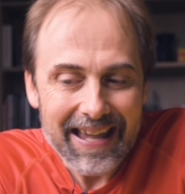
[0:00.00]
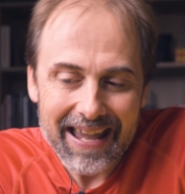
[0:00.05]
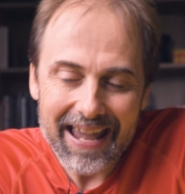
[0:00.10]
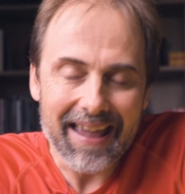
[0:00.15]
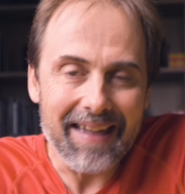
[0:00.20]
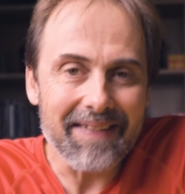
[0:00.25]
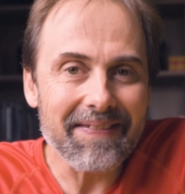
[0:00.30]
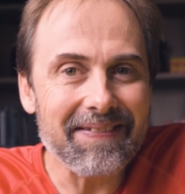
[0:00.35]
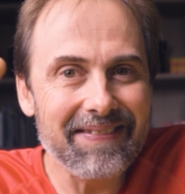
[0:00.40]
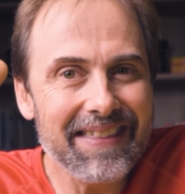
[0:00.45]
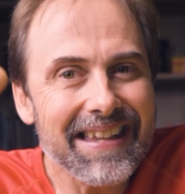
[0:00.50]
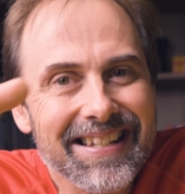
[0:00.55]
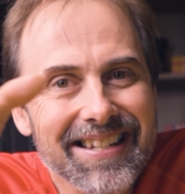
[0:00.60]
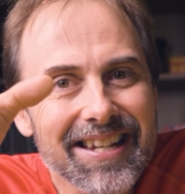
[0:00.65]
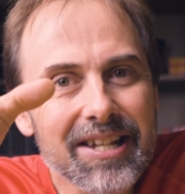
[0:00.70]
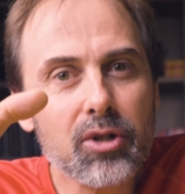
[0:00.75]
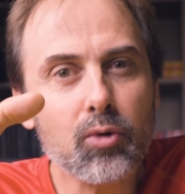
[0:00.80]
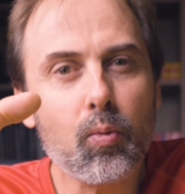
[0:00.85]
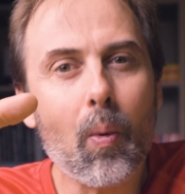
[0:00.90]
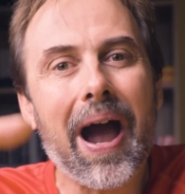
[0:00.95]
And
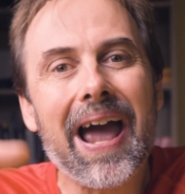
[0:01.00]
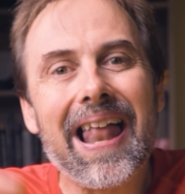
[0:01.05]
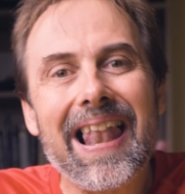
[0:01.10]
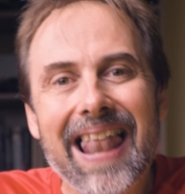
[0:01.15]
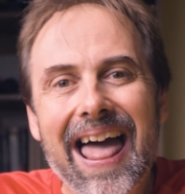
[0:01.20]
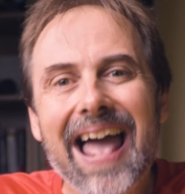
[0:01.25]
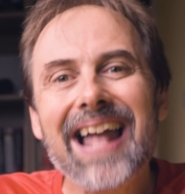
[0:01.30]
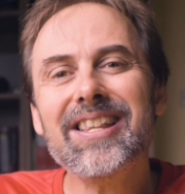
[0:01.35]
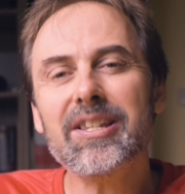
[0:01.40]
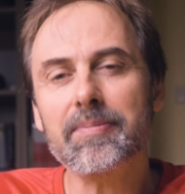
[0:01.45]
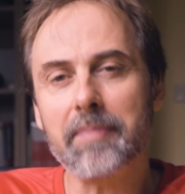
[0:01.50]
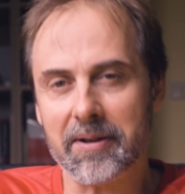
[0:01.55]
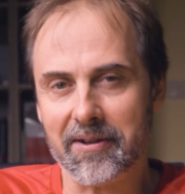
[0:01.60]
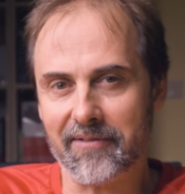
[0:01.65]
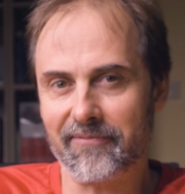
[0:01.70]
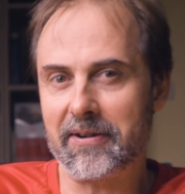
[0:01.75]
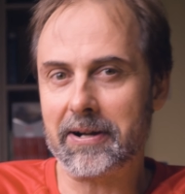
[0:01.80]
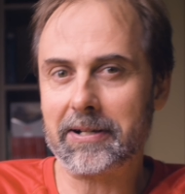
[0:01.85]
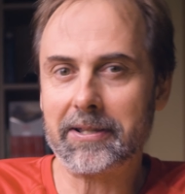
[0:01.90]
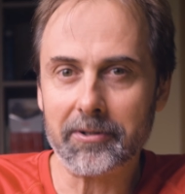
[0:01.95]
this is why lens
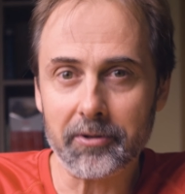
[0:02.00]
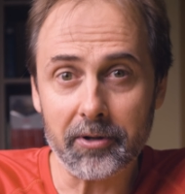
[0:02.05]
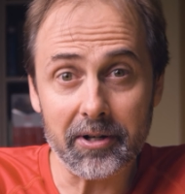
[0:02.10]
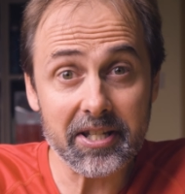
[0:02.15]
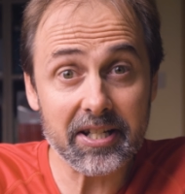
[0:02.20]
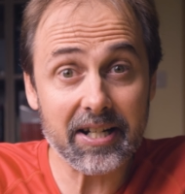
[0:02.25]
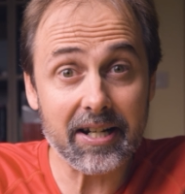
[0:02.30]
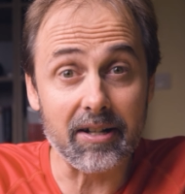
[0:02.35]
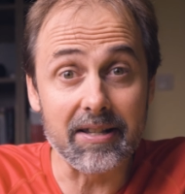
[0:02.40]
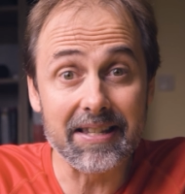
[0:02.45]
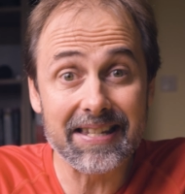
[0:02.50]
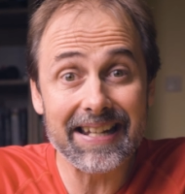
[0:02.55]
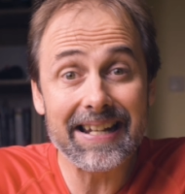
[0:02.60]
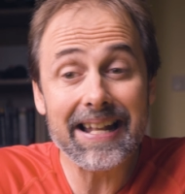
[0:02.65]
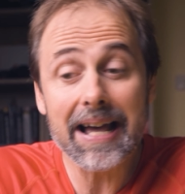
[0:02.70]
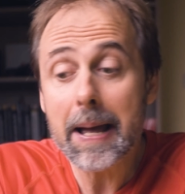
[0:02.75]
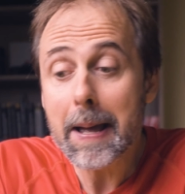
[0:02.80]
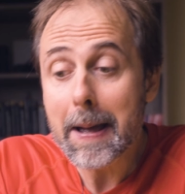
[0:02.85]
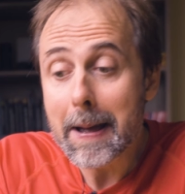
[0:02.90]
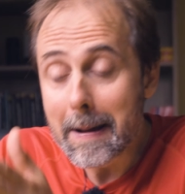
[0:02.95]
manufacturers
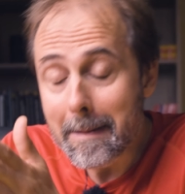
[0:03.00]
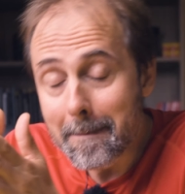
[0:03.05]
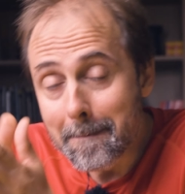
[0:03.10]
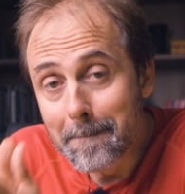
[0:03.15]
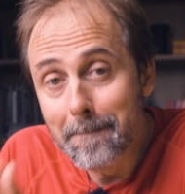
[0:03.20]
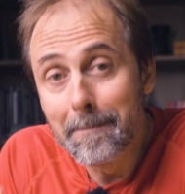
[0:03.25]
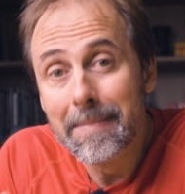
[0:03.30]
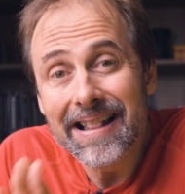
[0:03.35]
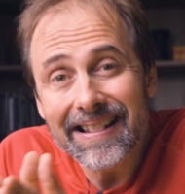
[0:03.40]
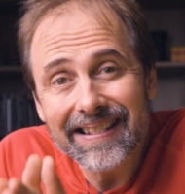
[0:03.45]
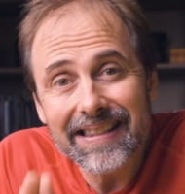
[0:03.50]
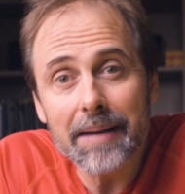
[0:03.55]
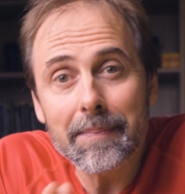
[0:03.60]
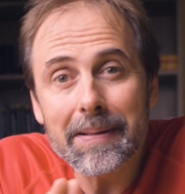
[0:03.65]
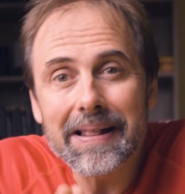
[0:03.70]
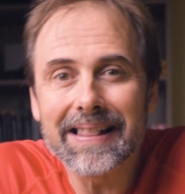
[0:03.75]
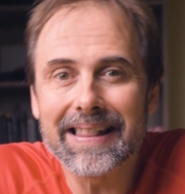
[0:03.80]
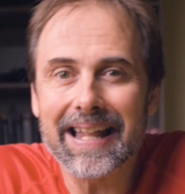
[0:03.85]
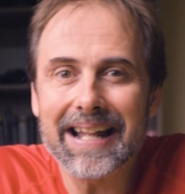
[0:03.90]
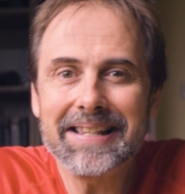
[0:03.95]
consider
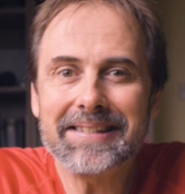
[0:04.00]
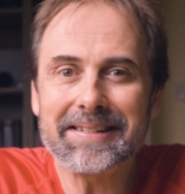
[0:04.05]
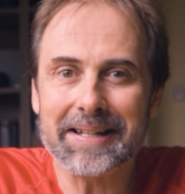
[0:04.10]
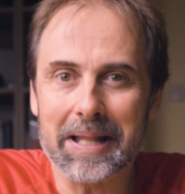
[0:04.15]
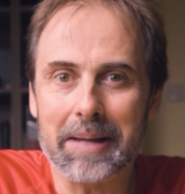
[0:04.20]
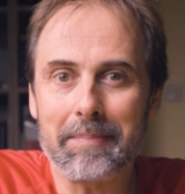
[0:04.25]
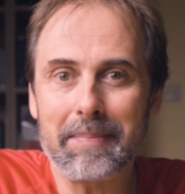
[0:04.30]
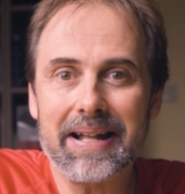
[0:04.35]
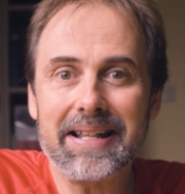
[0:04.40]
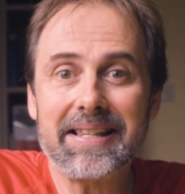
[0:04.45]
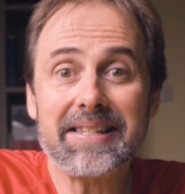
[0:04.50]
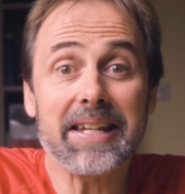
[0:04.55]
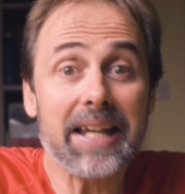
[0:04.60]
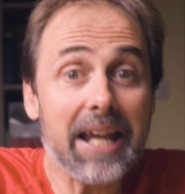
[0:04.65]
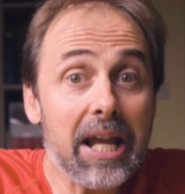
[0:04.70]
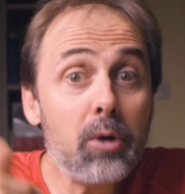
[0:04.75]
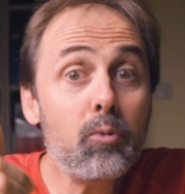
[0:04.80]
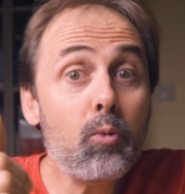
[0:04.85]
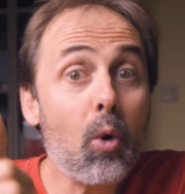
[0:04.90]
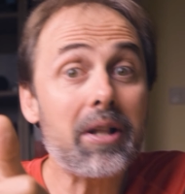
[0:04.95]
multiple lens elements
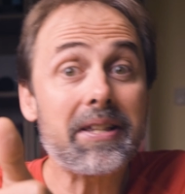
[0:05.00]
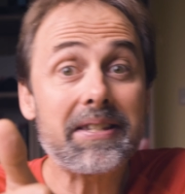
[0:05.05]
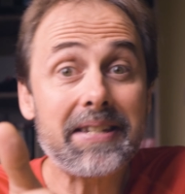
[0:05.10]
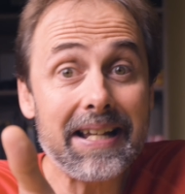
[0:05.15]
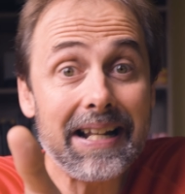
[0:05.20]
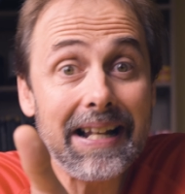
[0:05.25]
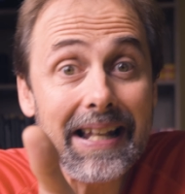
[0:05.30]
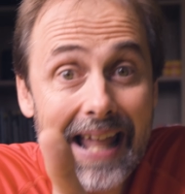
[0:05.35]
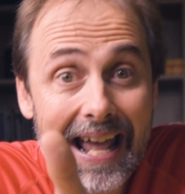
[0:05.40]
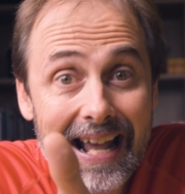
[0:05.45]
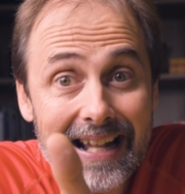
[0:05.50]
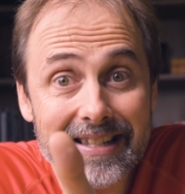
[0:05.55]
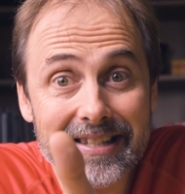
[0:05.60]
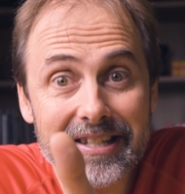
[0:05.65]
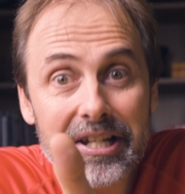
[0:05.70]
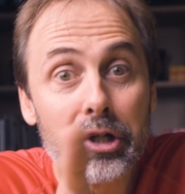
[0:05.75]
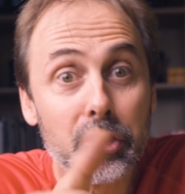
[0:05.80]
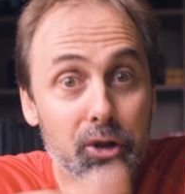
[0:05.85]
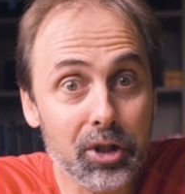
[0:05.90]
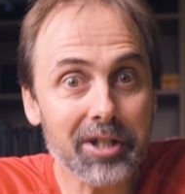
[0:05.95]
in one single
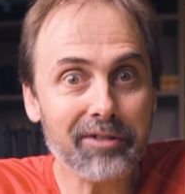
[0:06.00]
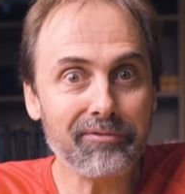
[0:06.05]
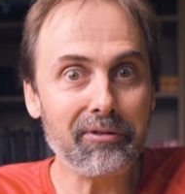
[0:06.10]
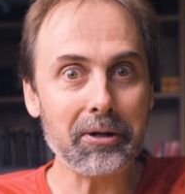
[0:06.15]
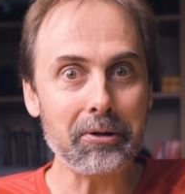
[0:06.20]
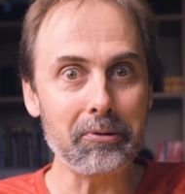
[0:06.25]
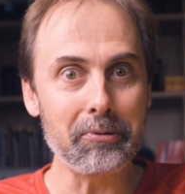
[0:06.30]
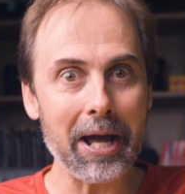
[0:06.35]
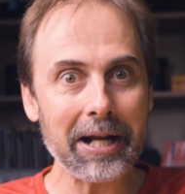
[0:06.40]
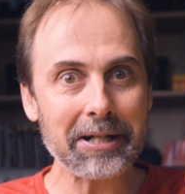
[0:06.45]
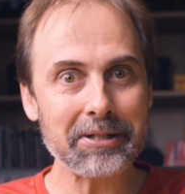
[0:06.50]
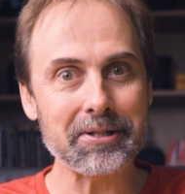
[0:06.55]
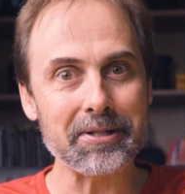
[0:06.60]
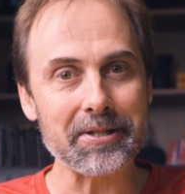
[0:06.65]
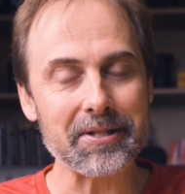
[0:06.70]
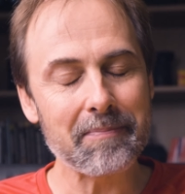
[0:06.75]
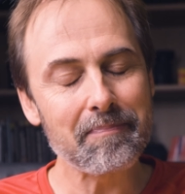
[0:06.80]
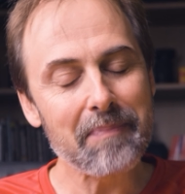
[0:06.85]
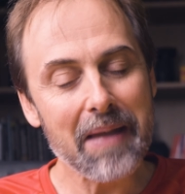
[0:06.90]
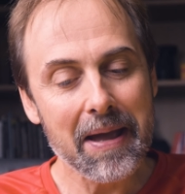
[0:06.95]
lens, just for
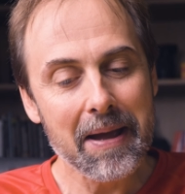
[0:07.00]
corrections.